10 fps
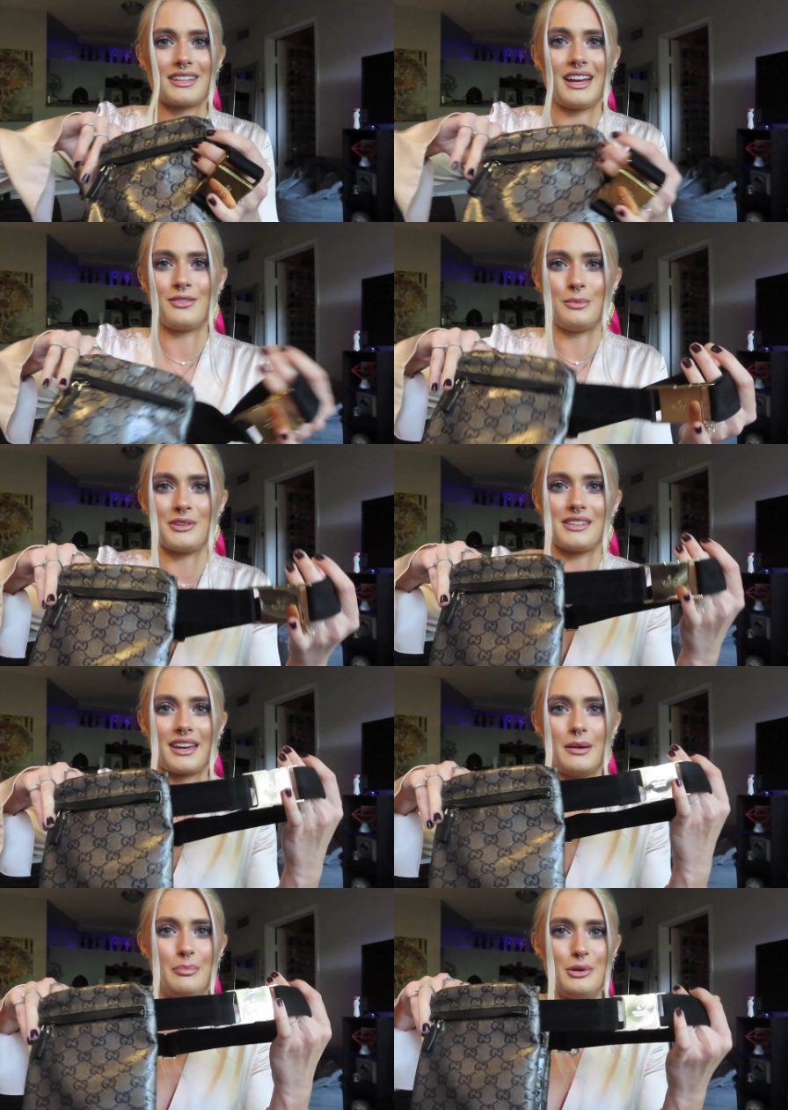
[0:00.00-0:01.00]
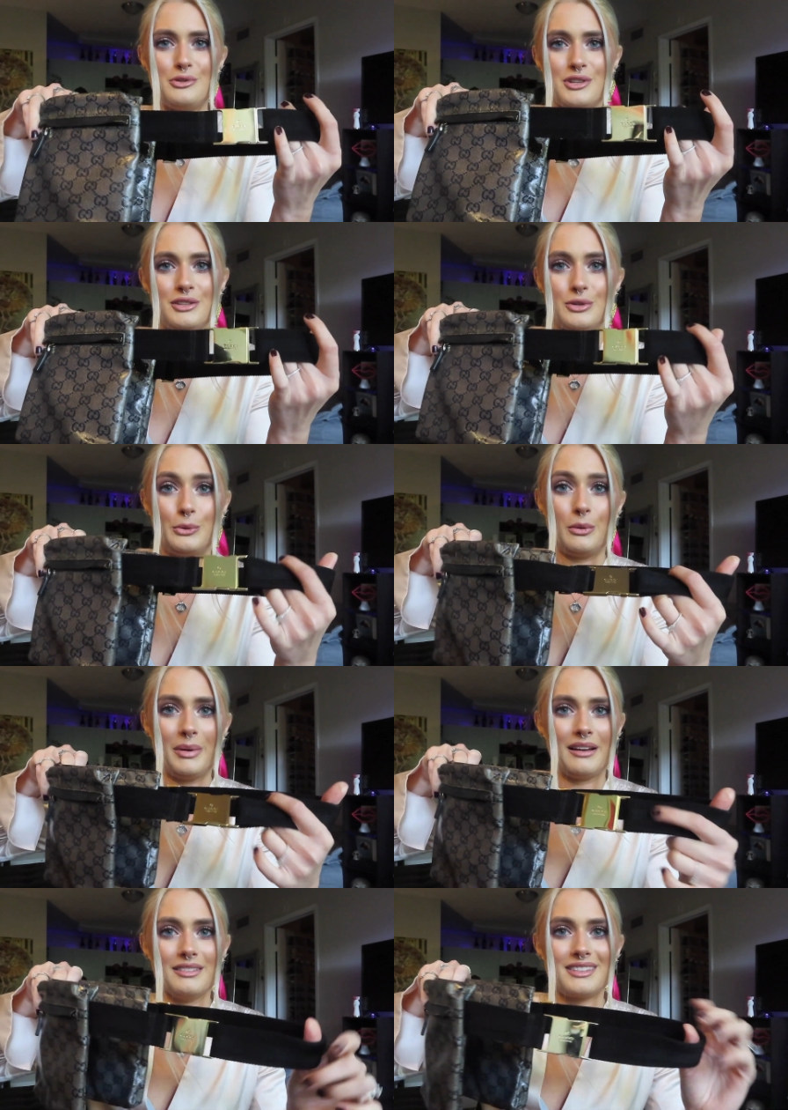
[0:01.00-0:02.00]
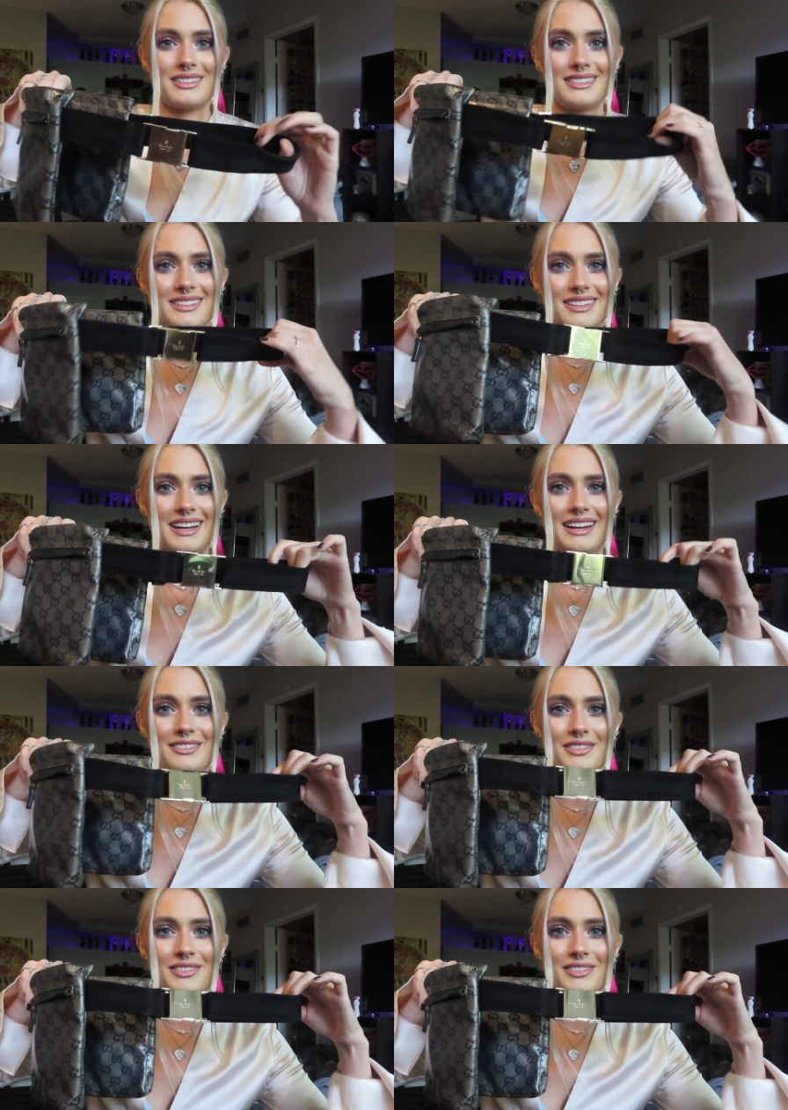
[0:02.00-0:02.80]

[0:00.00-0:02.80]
kind of almost like a bougie tool belt kind of